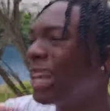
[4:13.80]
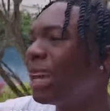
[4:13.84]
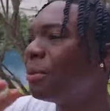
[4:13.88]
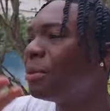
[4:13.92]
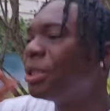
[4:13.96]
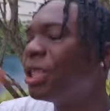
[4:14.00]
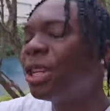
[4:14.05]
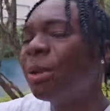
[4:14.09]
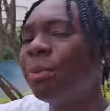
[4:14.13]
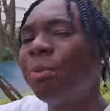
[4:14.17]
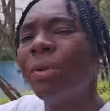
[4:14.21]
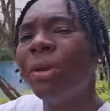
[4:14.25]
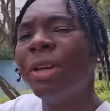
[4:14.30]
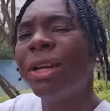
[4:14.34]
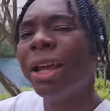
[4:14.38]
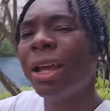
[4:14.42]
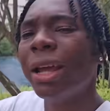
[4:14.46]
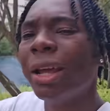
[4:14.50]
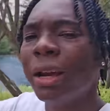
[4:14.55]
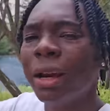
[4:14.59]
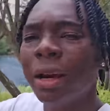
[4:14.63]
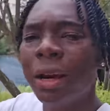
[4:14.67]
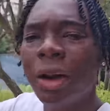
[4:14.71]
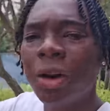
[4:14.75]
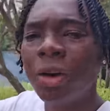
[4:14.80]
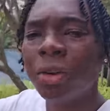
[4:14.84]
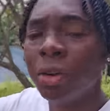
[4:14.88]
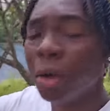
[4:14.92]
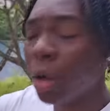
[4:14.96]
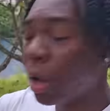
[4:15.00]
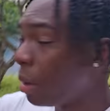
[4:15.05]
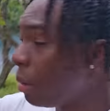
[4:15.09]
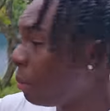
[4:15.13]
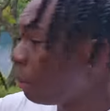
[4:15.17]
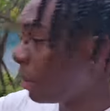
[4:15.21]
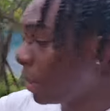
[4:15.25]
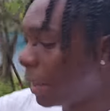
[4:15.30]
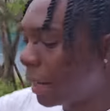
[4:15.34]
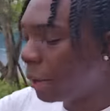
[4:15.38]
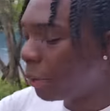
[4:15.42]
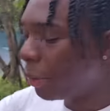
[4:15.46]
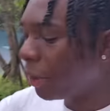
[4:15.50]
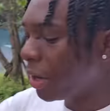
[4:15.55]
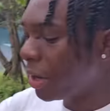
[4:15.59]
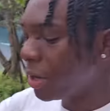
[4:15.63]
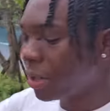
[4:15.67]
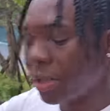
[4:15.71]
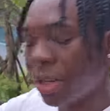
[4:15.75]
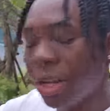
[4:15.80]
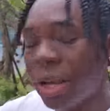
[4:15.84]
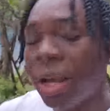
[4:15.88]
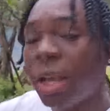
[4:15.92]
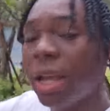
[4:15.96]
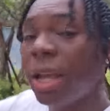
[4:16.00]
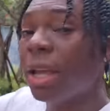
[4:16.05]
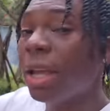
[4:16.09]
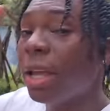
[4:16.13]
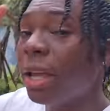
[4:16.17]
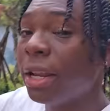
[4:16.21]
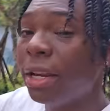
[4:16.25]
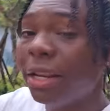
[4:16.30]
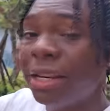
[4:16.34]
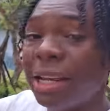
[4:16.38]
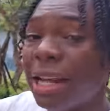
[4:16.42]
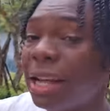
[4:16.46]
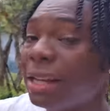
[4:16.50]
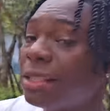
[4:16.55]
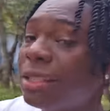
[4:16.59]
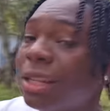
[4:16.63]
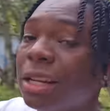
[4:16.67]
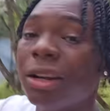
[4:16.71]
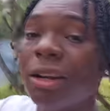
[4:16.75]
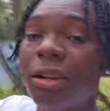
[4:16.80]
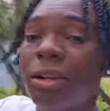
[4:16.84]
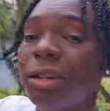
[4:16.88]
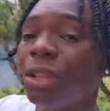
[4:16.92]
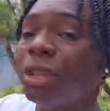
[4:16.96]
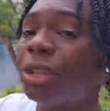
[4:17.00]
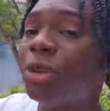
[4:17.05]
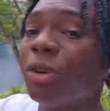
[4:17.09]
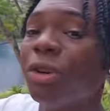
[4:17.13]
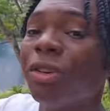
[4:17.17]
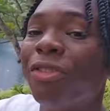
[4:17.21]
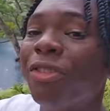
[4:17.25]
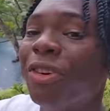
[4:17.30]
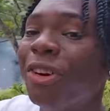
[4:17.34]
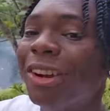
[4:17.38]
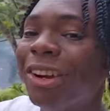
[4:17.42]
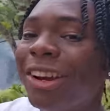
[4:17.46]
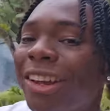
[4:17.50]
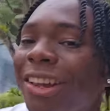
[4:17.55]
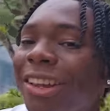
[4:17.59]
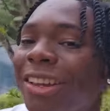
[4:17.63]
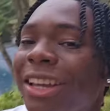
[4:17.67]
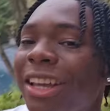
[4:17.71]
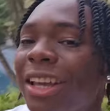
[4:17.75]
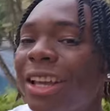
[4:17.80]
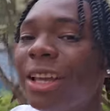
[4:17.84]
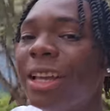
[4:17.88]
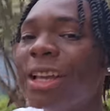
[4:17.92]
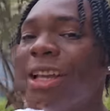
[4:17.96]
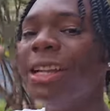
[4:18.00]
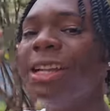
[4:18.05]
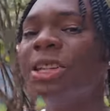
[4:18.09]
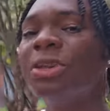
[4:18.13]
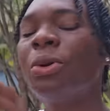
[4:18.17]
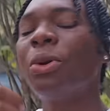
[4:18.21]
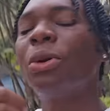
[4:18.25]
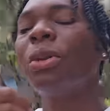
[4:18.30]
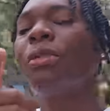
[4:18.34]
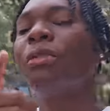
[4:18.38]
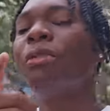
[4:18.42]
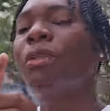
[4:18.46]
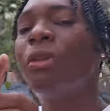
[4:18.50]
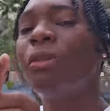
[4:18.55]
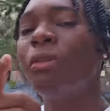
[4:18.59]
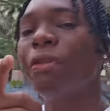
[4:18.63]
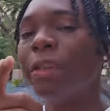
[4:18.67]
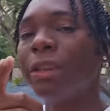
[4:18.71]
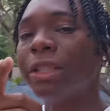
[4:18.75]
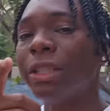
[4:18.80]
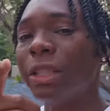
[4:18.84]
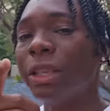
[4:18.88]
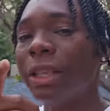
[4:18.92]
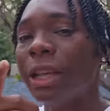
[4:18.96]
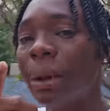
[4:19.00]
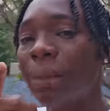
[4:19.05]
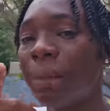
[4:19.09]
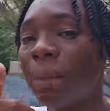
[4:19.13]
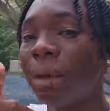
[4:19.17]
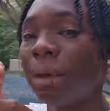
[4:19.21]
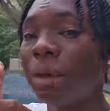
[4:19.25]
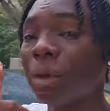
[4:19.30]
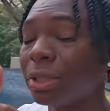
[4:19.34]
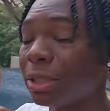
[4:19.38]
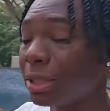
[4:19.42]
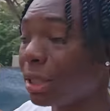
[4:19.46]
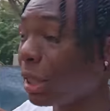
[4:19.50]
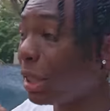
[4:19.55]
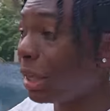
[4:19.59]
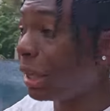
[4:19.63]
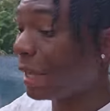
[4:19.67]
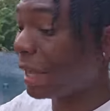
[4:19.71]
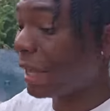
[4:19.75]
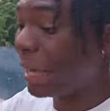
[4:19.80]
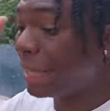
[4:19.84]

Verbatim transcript: kept chipping in and out. But anyways, that's another story for another day. This is what the front-facing camera looks like.